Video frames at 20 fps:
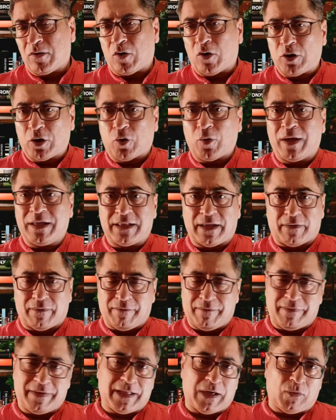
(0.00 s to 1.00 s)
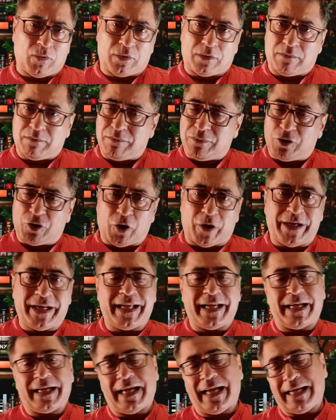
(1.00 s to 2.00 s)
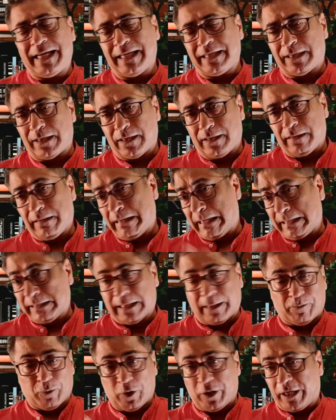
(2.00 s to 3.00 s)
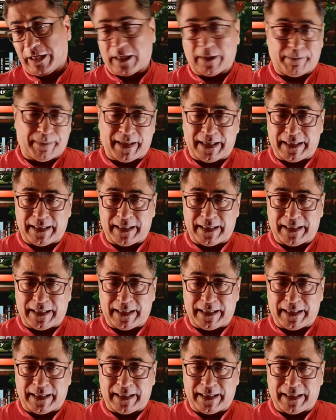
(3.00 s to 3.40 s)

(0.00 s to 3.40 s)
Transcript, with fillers: altogether without joining any other political